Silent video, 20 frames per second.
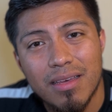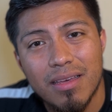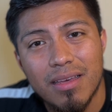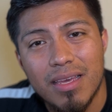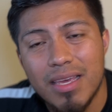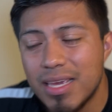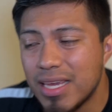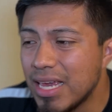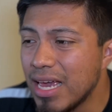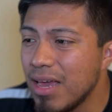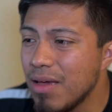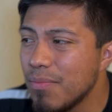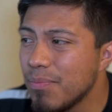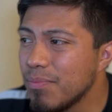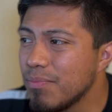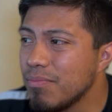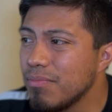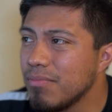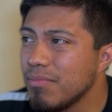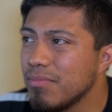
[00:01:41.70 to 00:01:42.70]
He kept
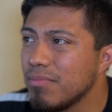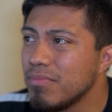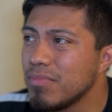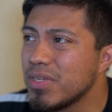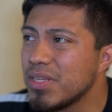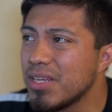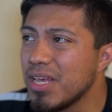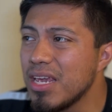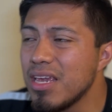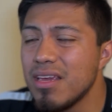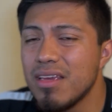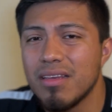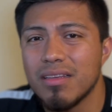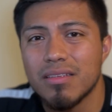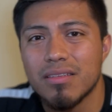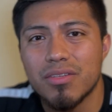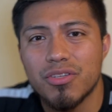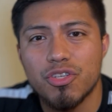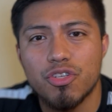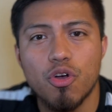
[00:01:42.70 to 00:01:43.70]
saying
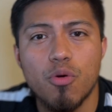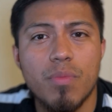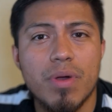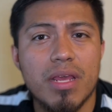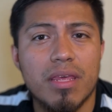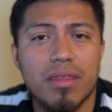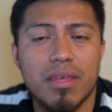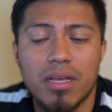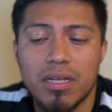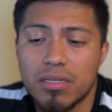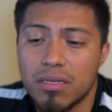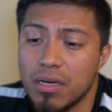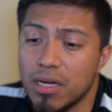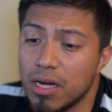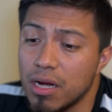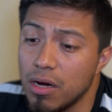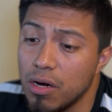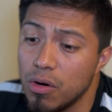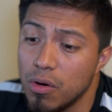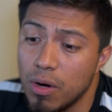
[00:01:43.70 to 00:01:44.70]
so many things like,
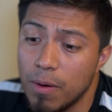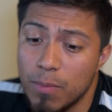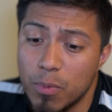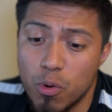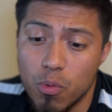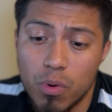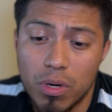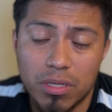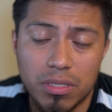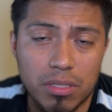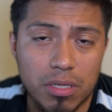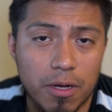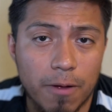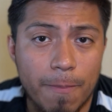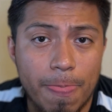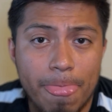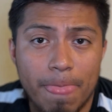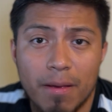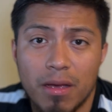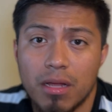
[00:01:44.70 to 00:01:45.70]
oh, I'm going to
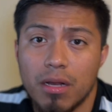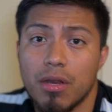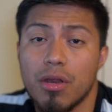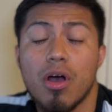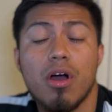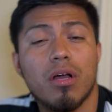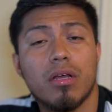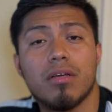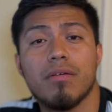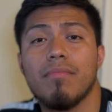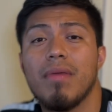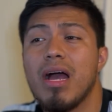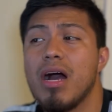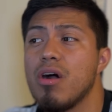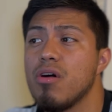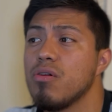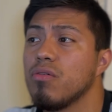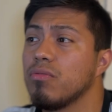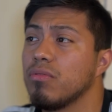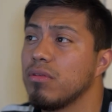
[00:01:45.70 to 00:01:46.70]
knock him
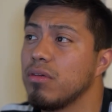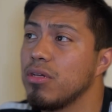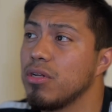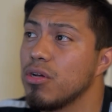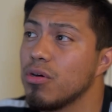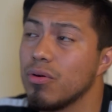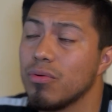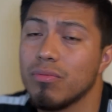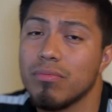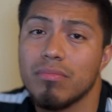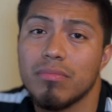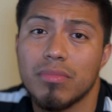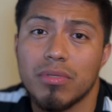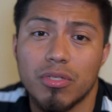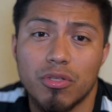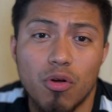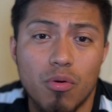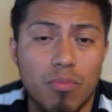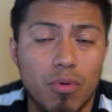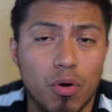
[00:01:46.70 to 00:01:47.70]
out. You know,
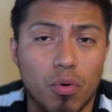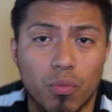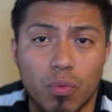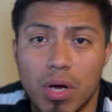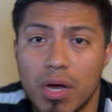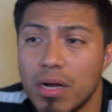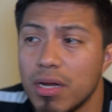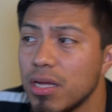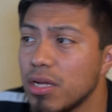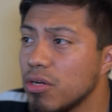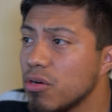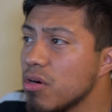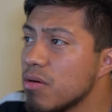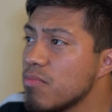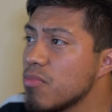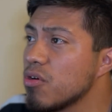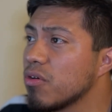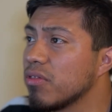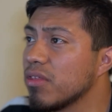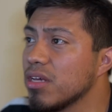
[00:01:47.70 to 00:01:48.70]
no more running, no
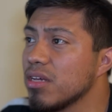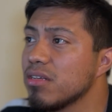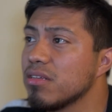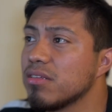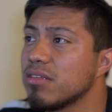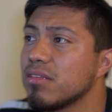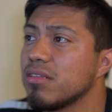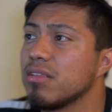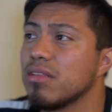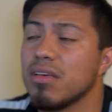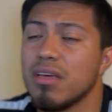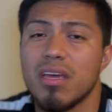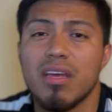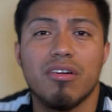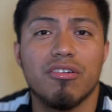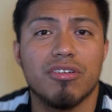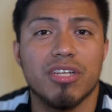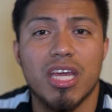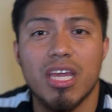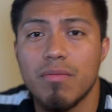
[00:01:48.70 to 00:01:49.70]
more this.
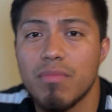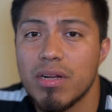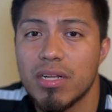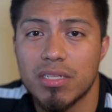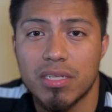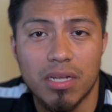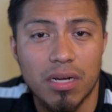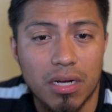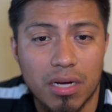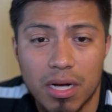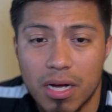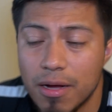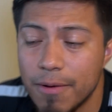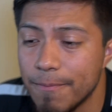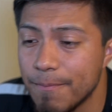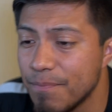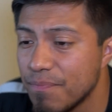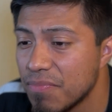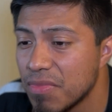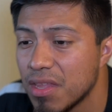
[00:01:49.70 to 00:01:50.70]
Entertainment is going to
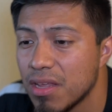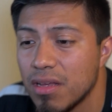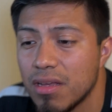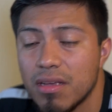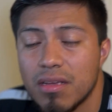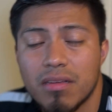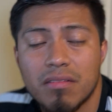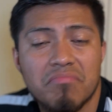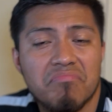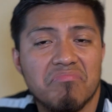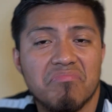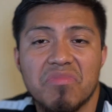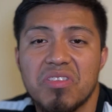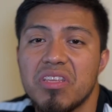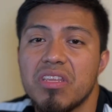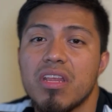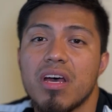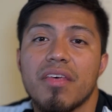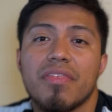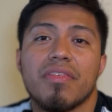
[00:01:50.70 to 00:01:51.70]
come.
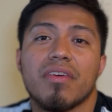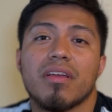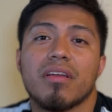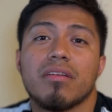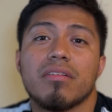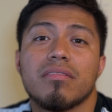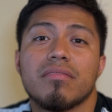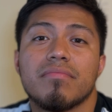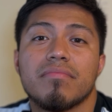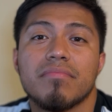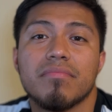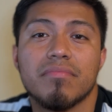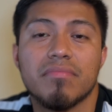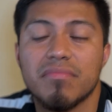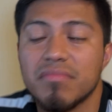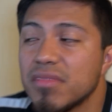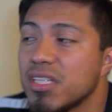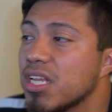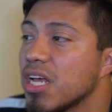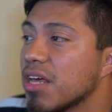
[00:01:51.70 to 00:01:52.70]
Nothing.
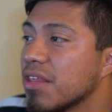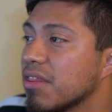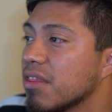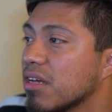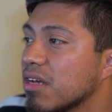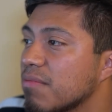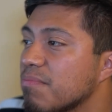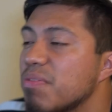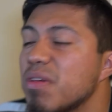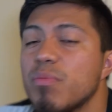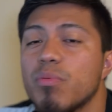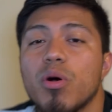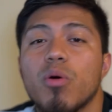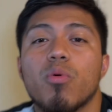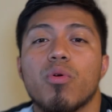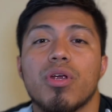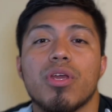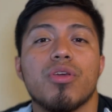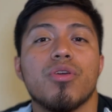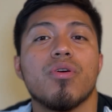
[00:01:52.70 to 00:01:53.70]
Nothing. People
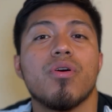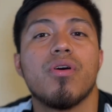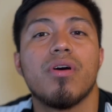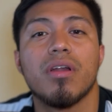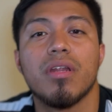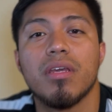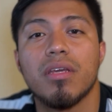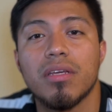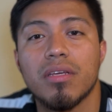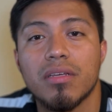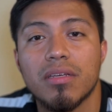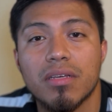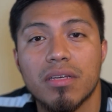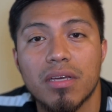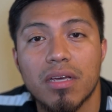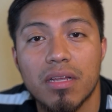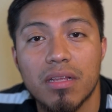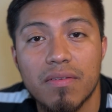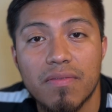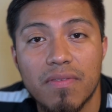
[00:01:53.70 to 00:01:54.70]
were yawning
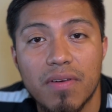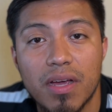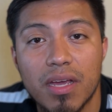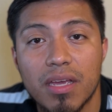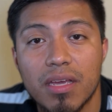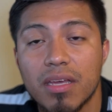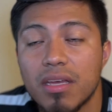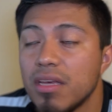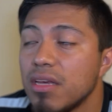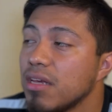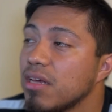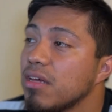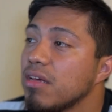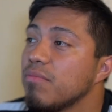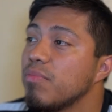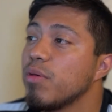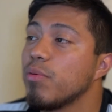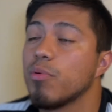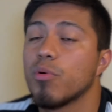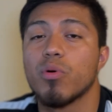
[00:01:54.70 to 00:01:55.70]
at the fight.
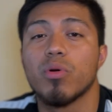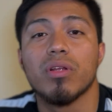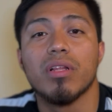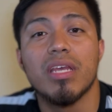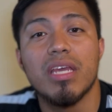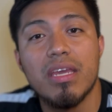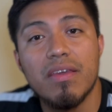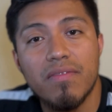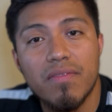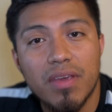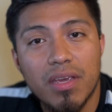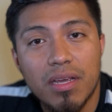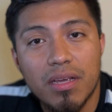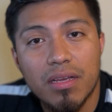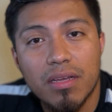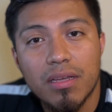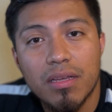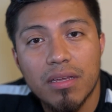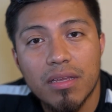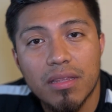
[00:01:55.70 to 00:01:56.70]
People were leaving
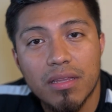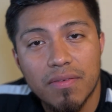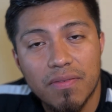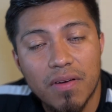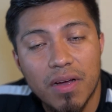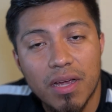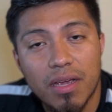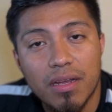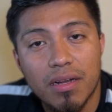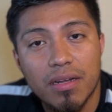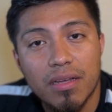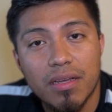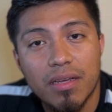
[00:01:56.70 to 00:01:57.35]
the fight.